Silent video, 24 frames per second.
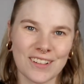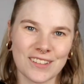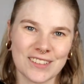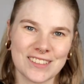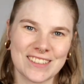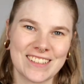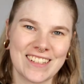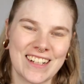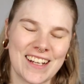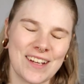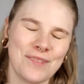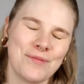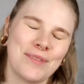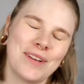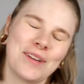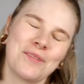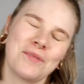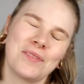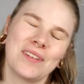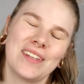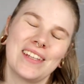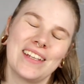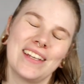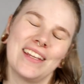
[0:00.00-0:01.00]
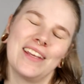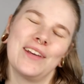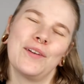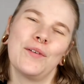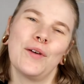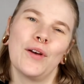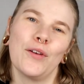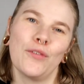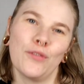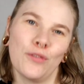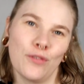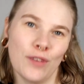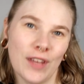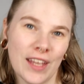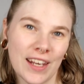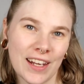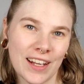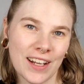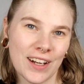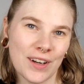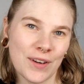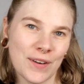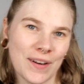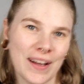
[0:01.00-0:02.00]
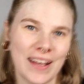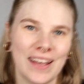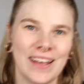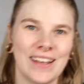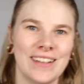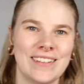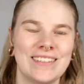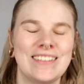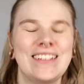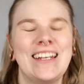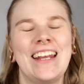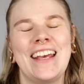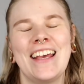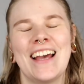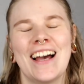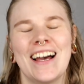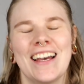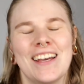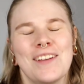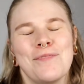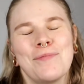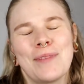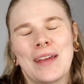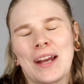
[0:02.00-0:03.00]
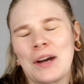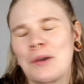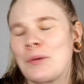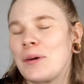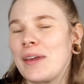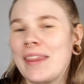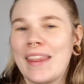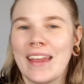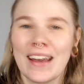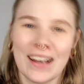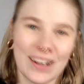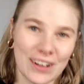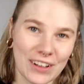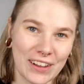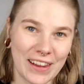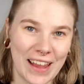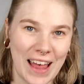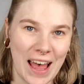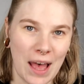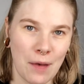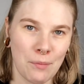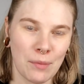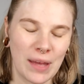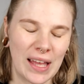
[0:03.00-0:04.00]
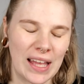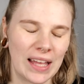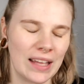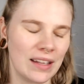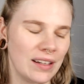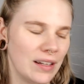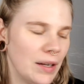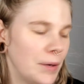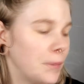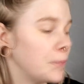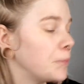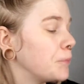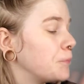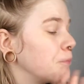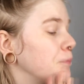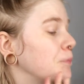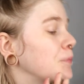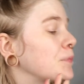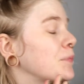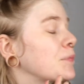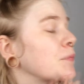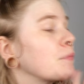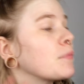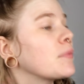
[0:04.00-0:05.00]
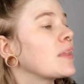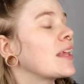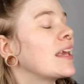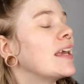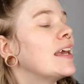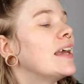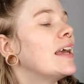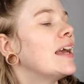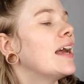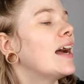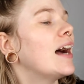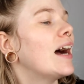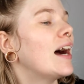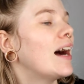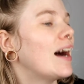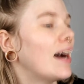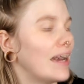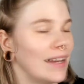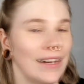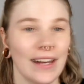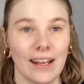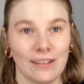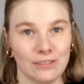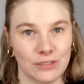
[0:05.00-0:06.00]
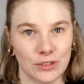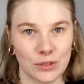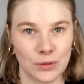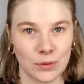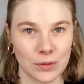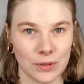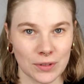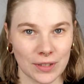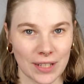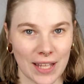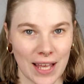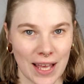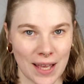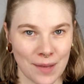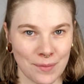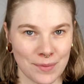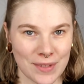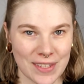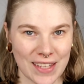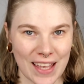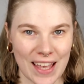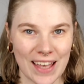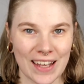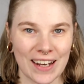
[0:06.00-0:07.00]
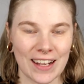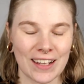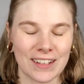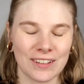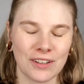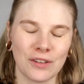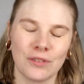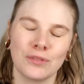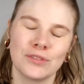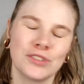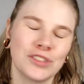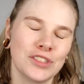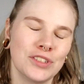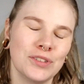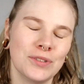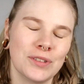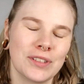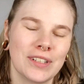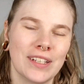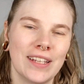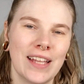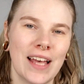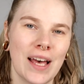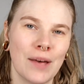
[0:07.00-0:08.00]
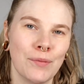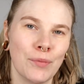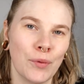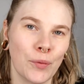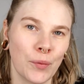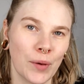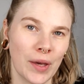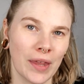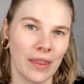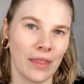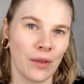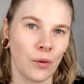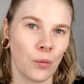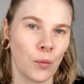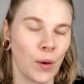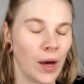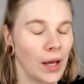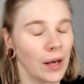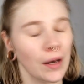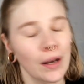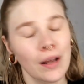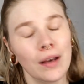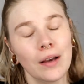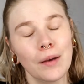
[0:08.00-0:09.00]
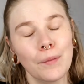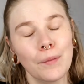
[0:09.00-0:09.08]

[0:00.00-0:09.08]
today i'm here with a new video and today i'm here with a collab and i love doing collabs and i'm going to do a collab with one